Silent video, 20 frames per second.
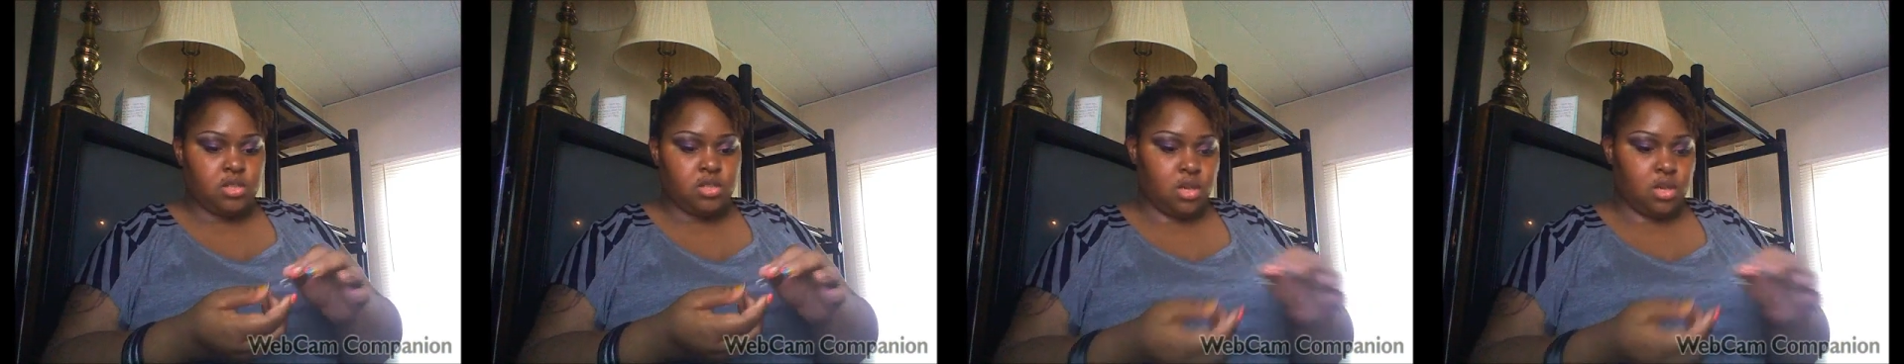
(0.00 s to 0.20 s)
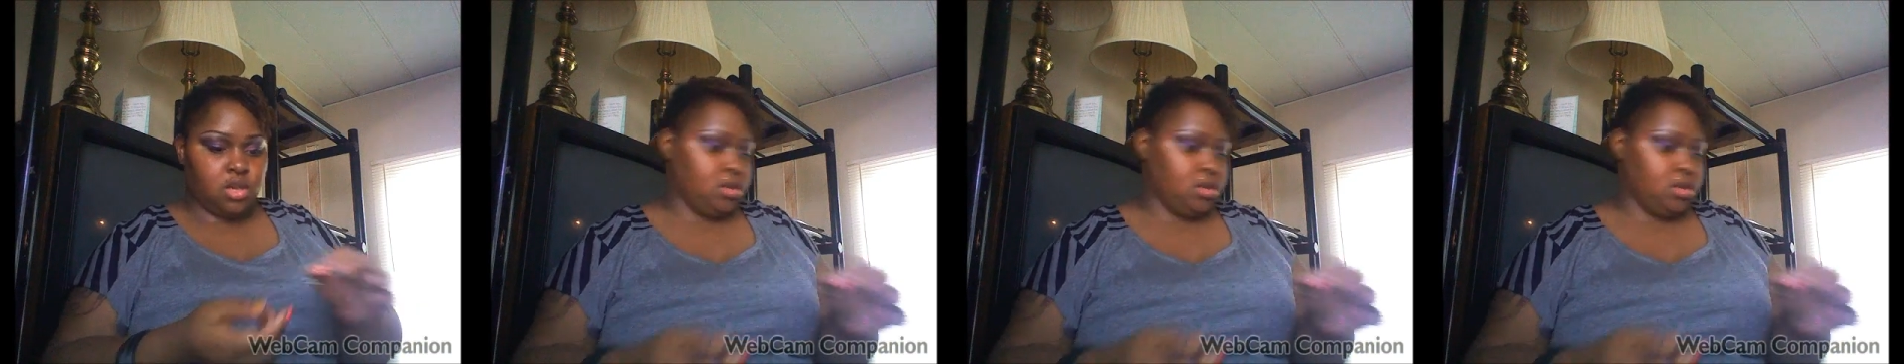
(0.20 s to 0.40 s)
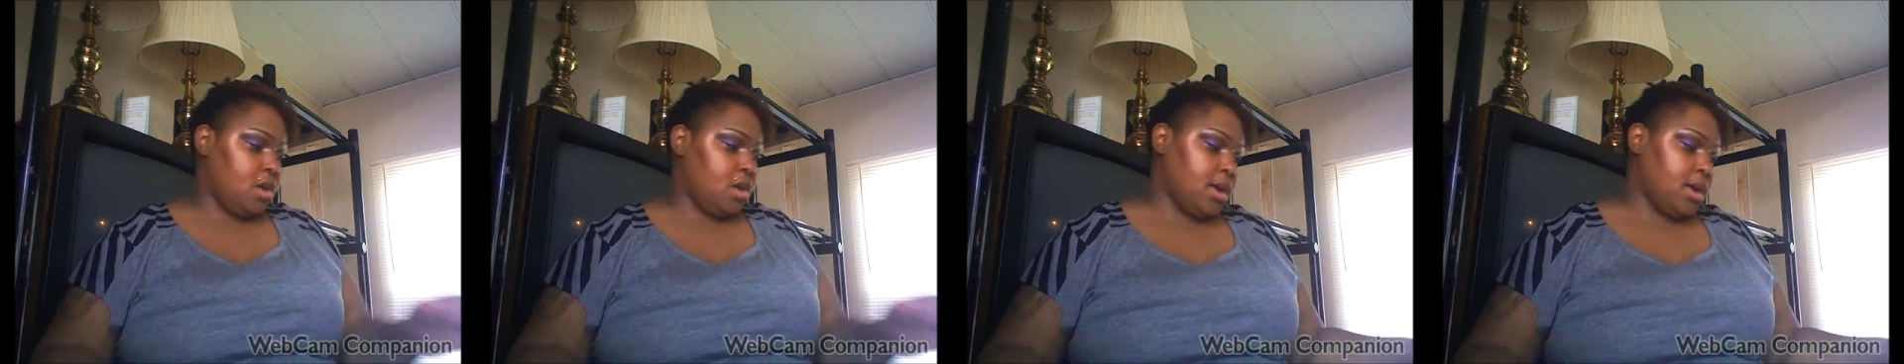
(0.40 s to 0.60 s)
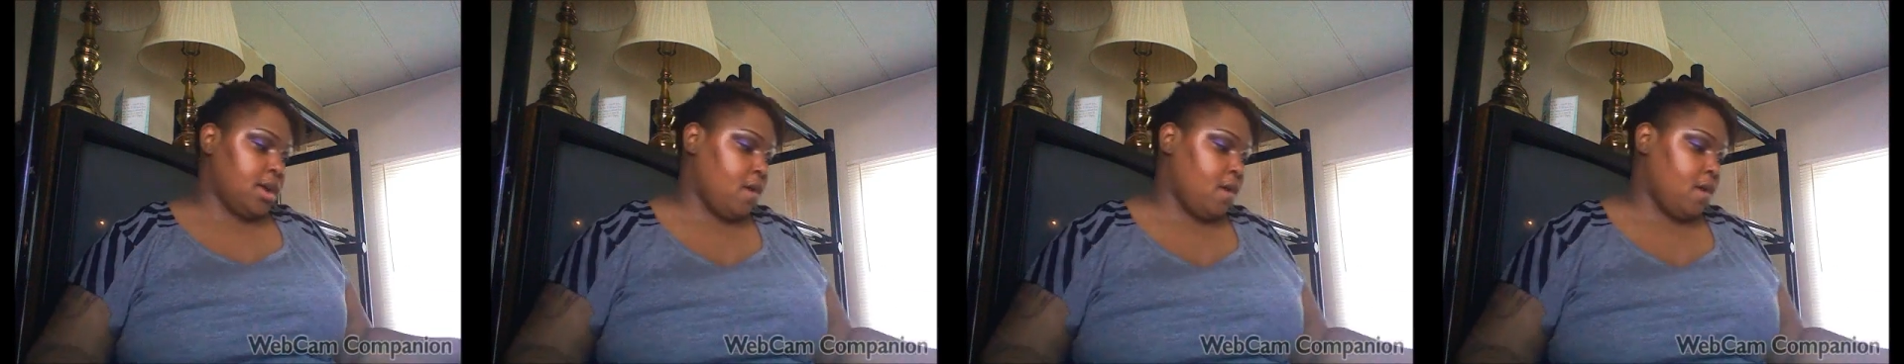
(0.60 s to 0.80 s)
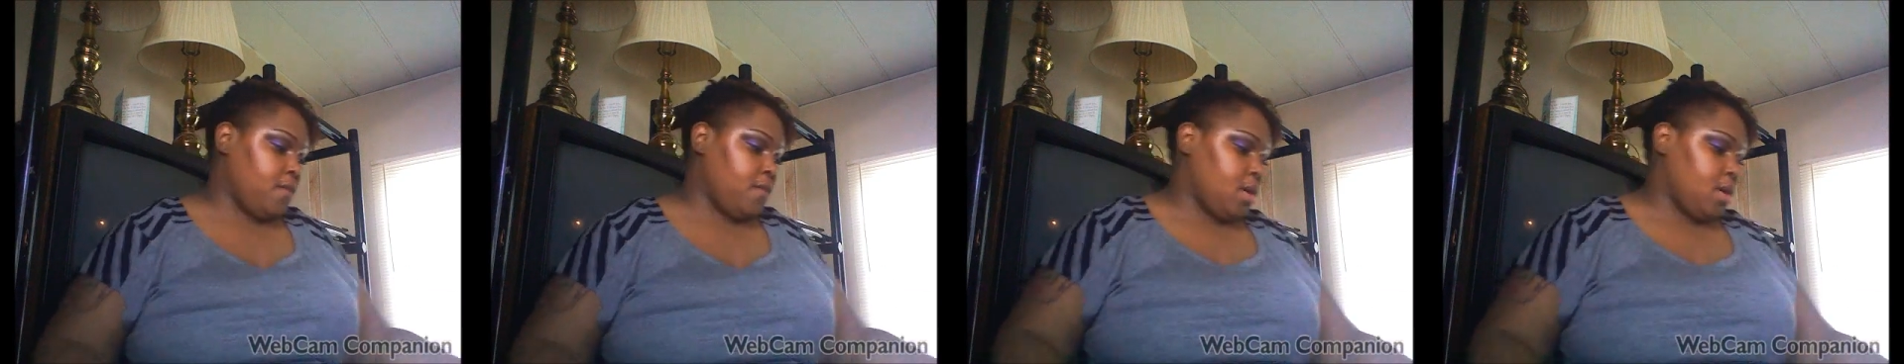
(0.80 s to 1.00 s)
so you know they
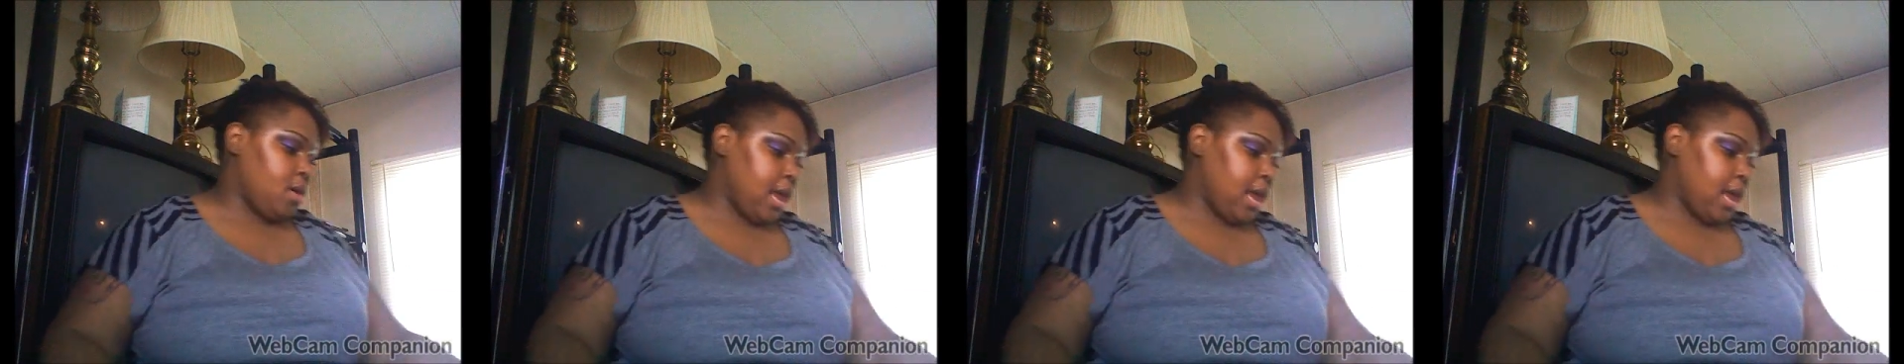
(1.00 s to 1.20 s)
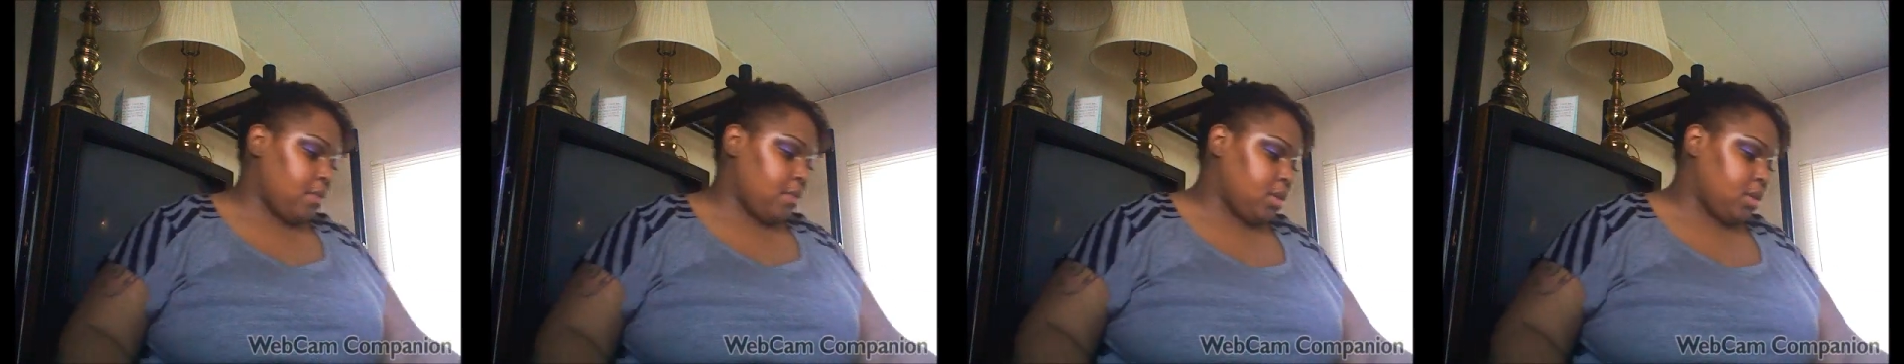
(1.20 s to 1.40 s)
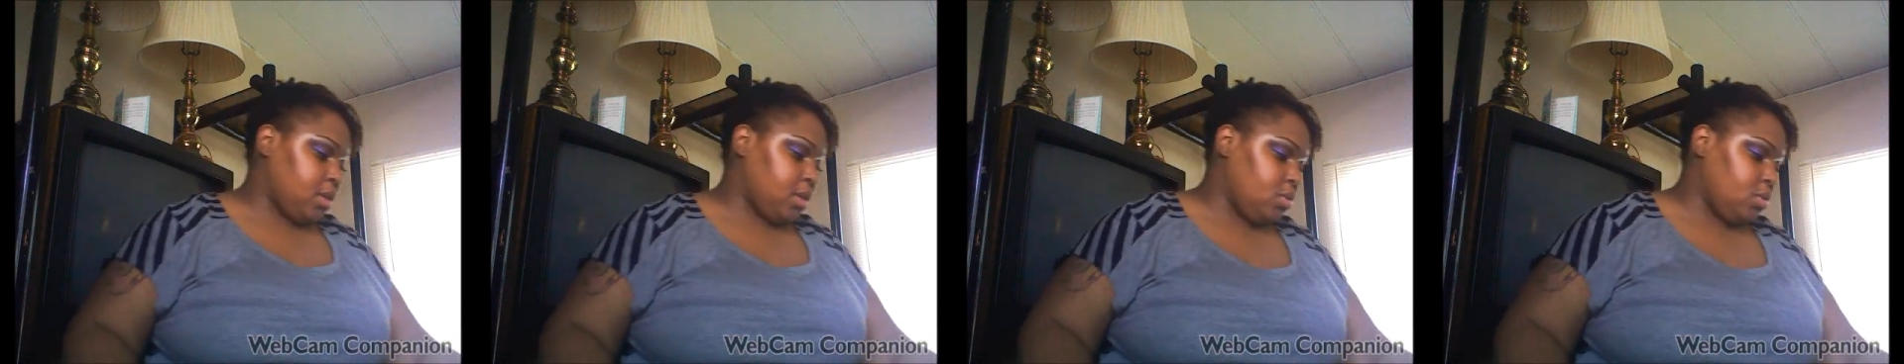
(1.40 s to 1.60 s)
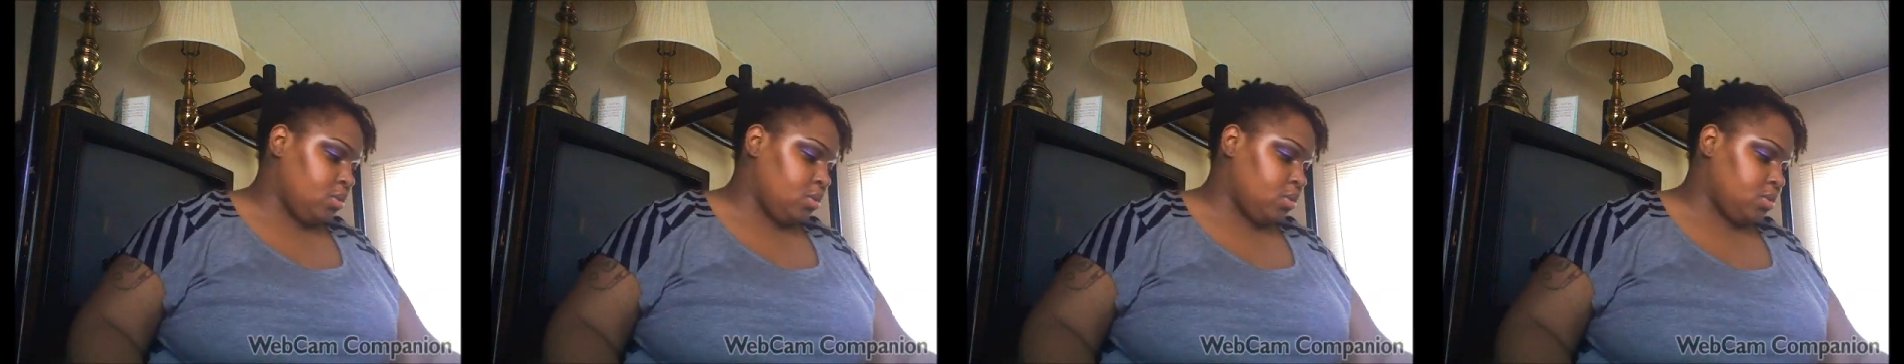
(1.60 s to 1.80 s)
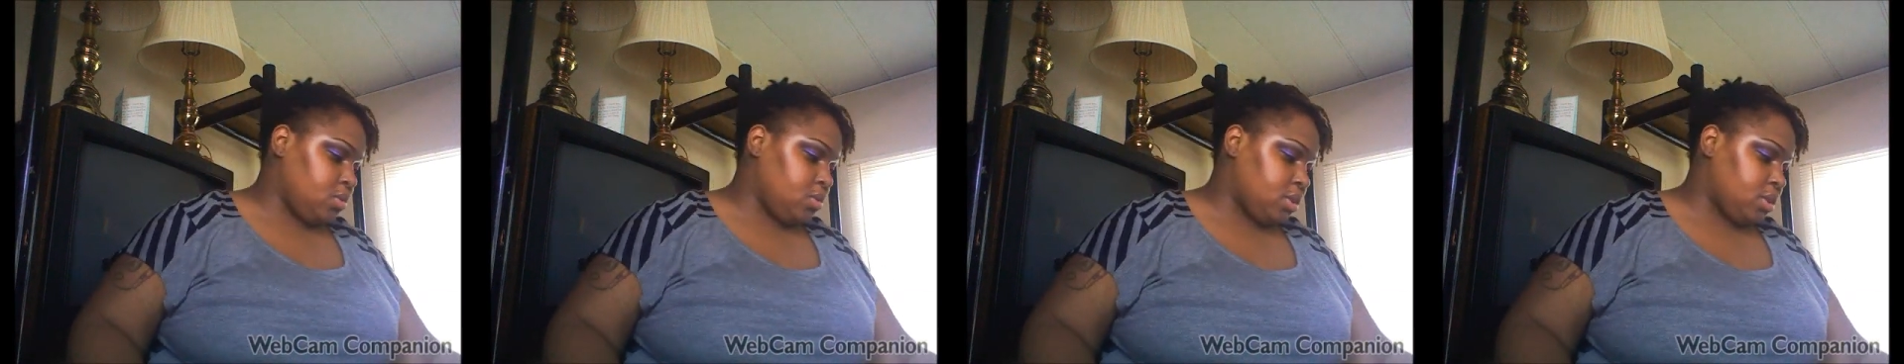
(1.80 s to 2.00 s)
don't fall out and you lose